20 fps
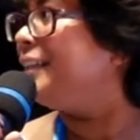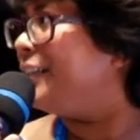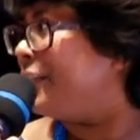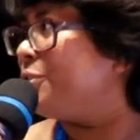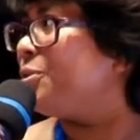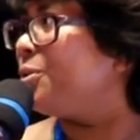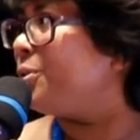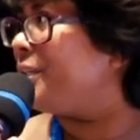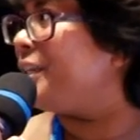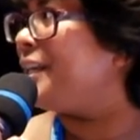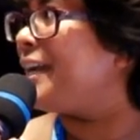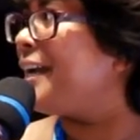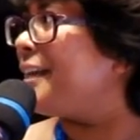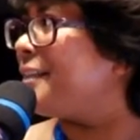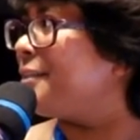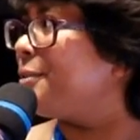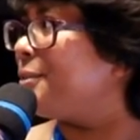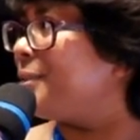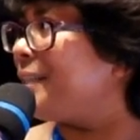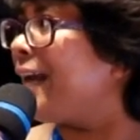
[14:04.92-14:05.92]
So
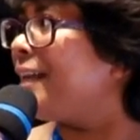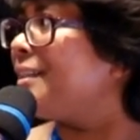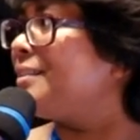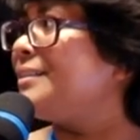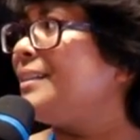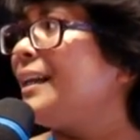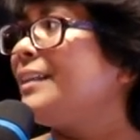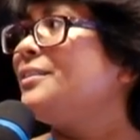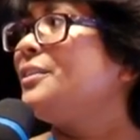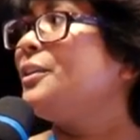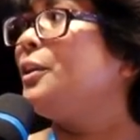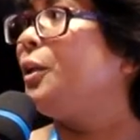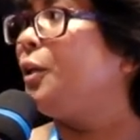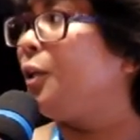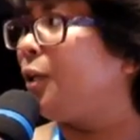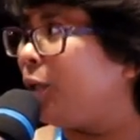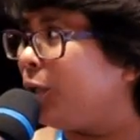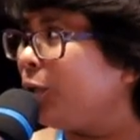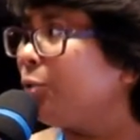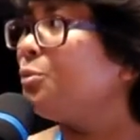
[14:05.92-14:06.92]
yes, so that's a
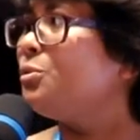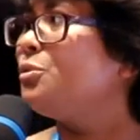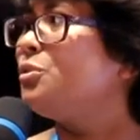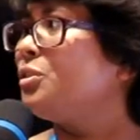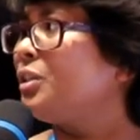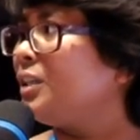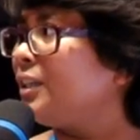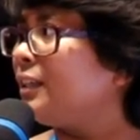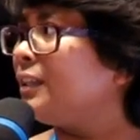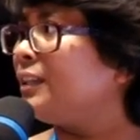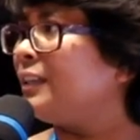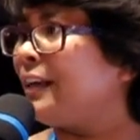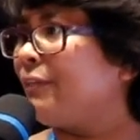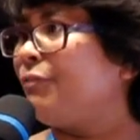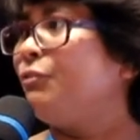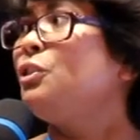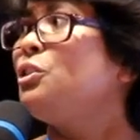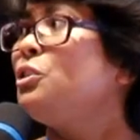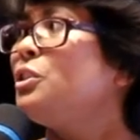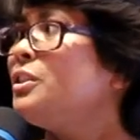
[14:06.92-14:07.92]
huge
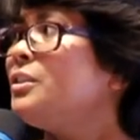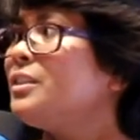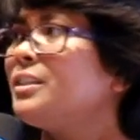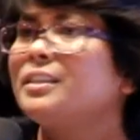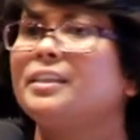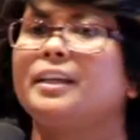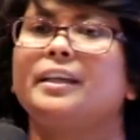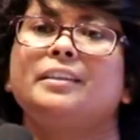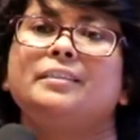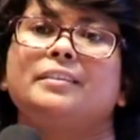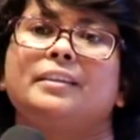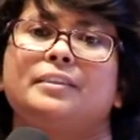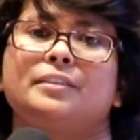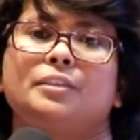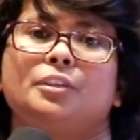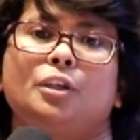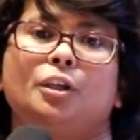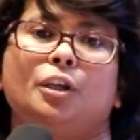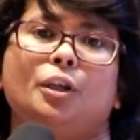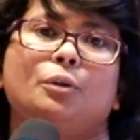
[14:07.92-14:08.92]
efficiency gain.
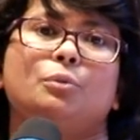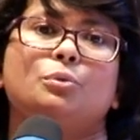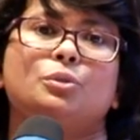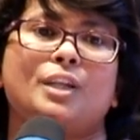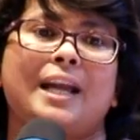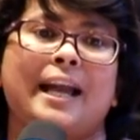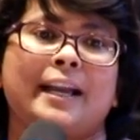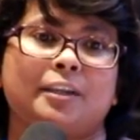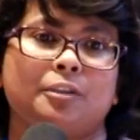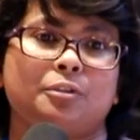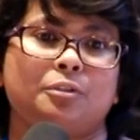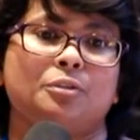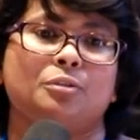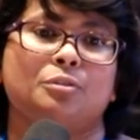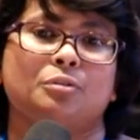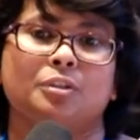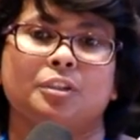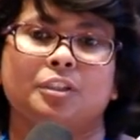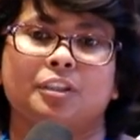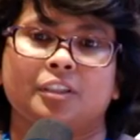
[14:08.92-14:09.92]
That's huge
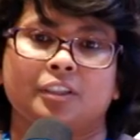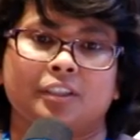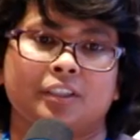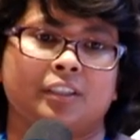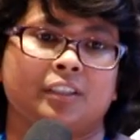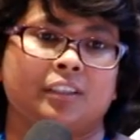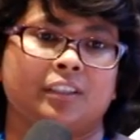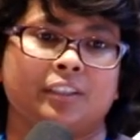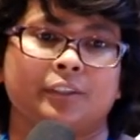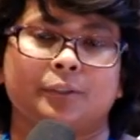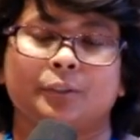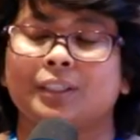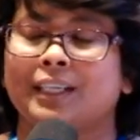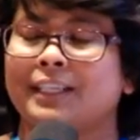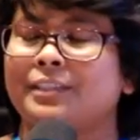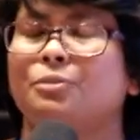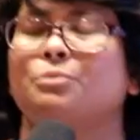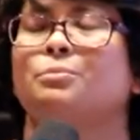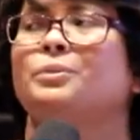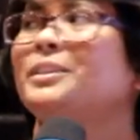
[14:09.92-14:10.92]
addition to the
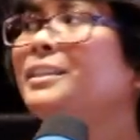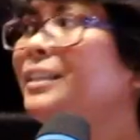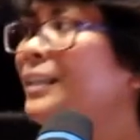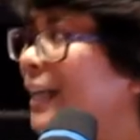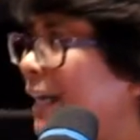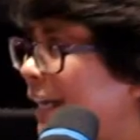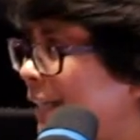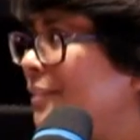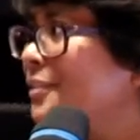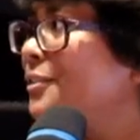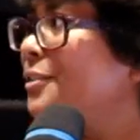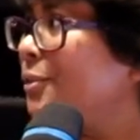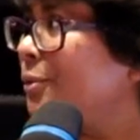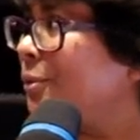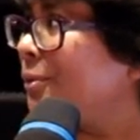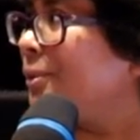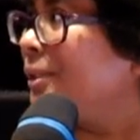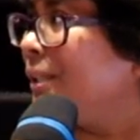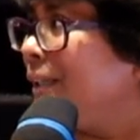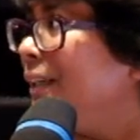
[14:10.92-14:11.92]
customer delight.
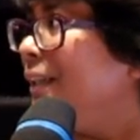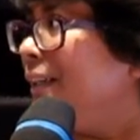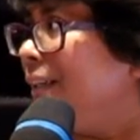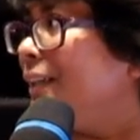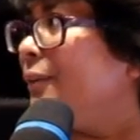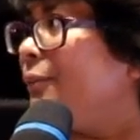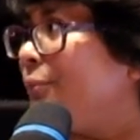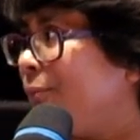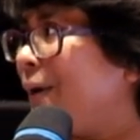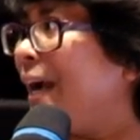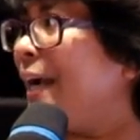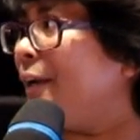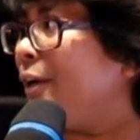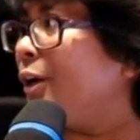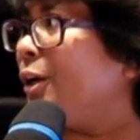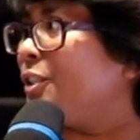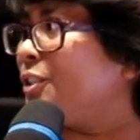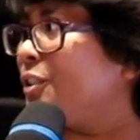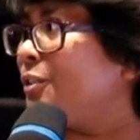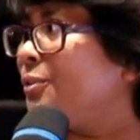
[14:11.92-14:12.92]
So why
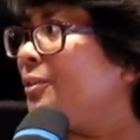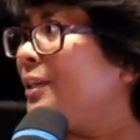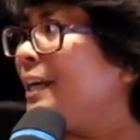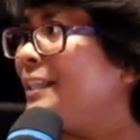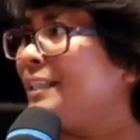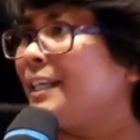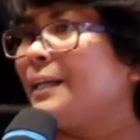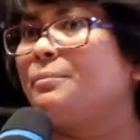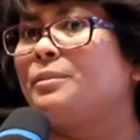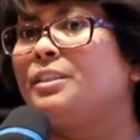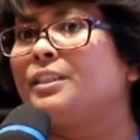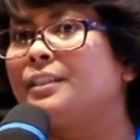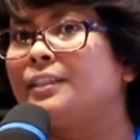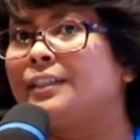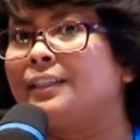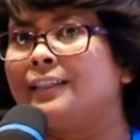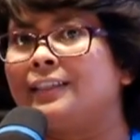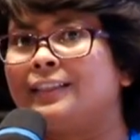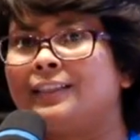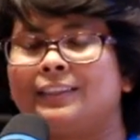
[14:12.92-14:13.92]
not adapting
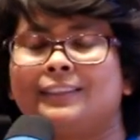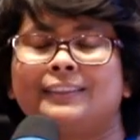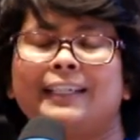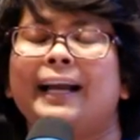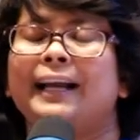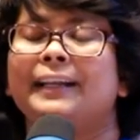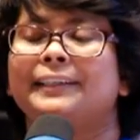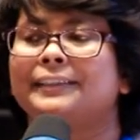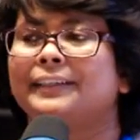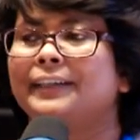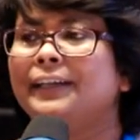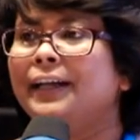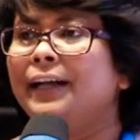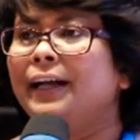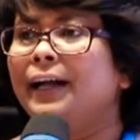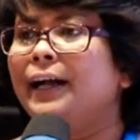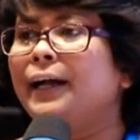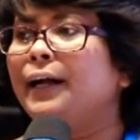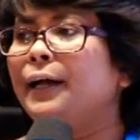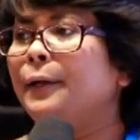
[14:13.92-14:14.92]
that?
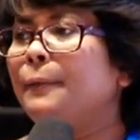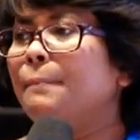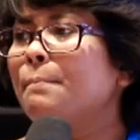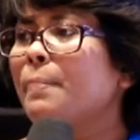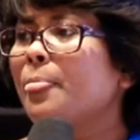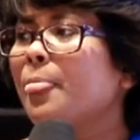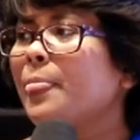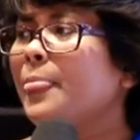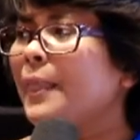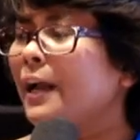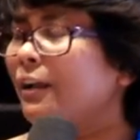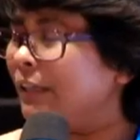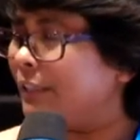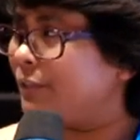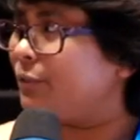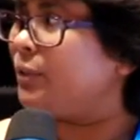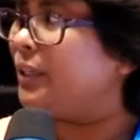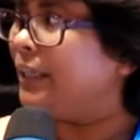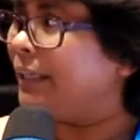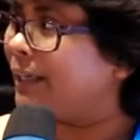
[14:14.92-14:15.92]
Now,
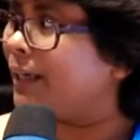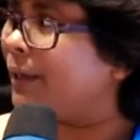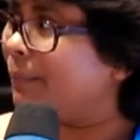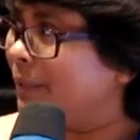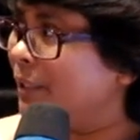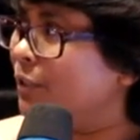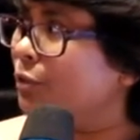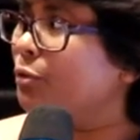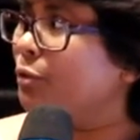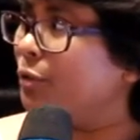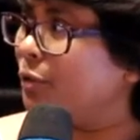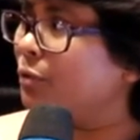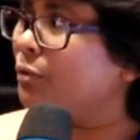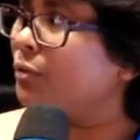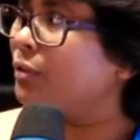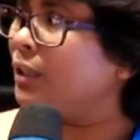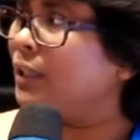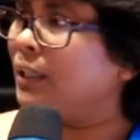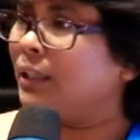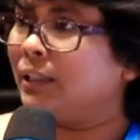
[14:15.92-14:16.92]
literally coming to
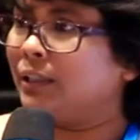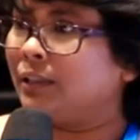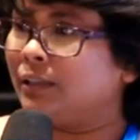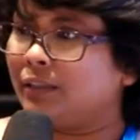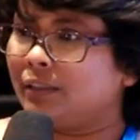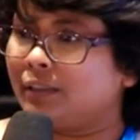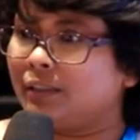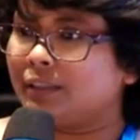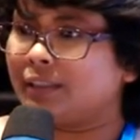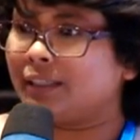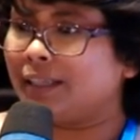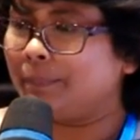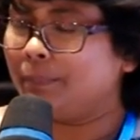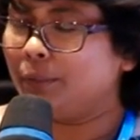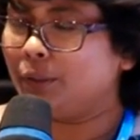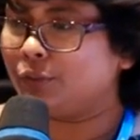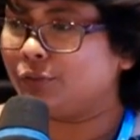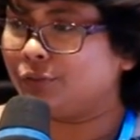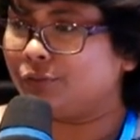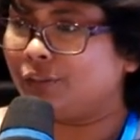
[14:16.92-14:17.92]
a
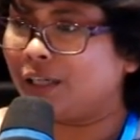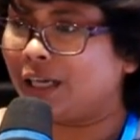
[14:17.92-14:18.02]
couple of